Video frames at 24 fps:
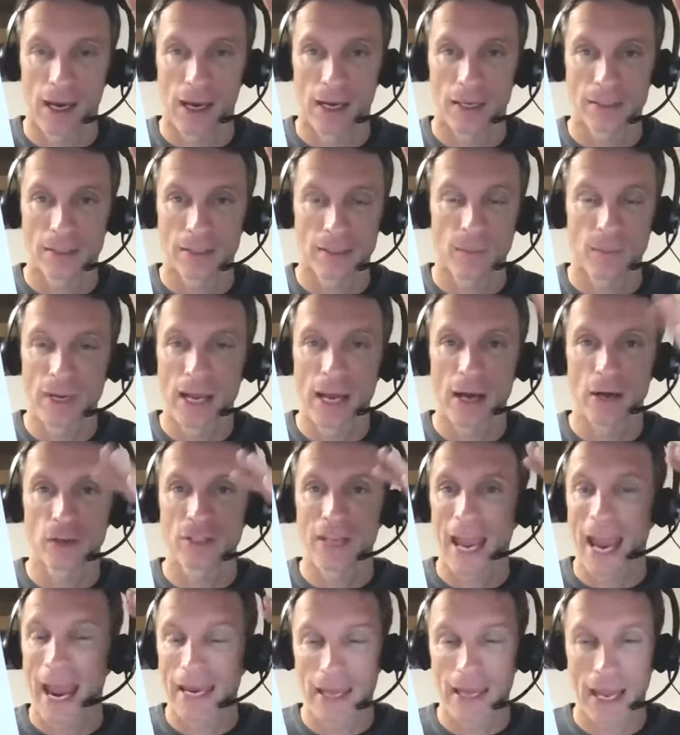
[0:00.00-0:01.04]
someone else,
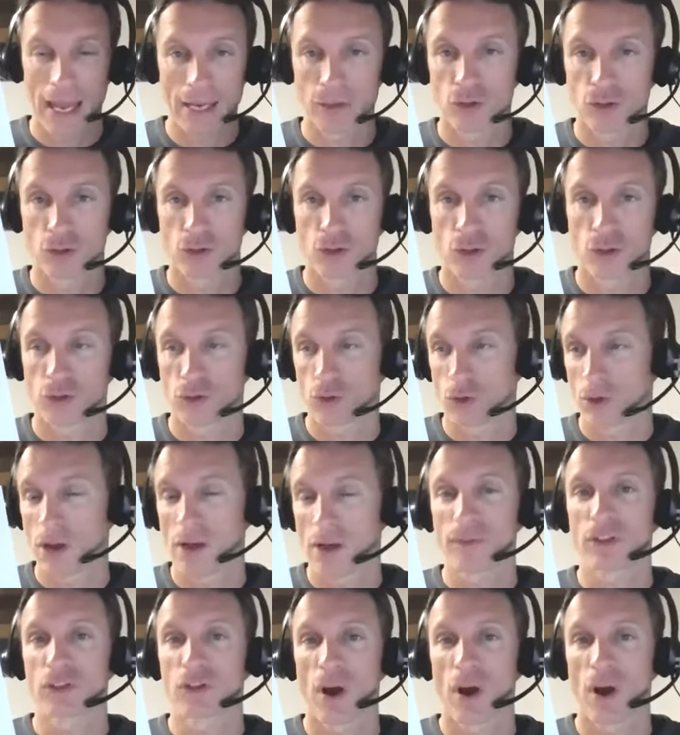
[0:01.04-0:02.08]
and sure enough,
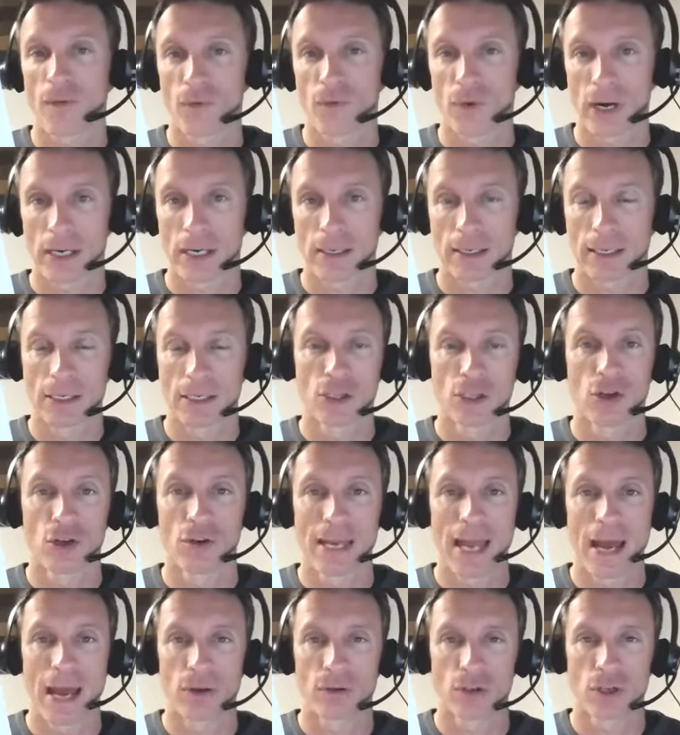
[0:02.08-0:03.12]
the software can do it
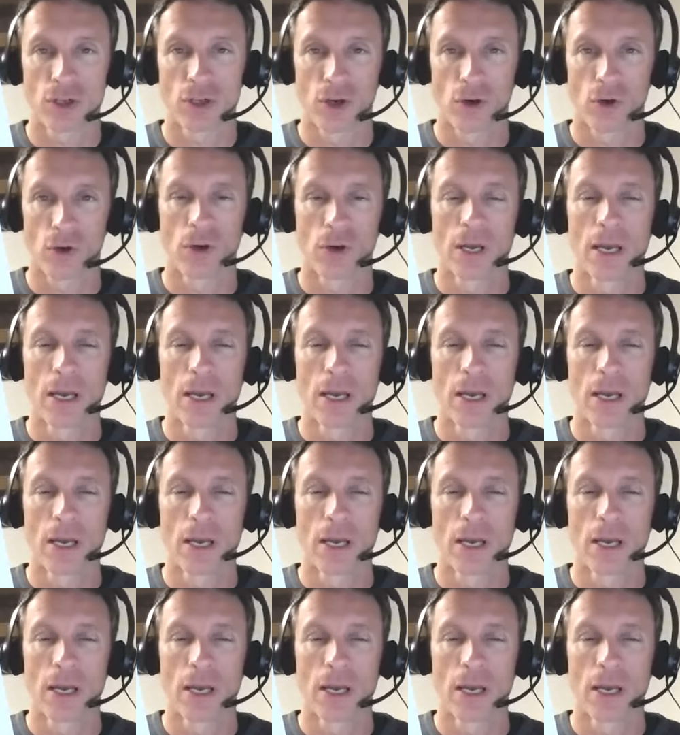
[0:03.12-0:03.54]
now too.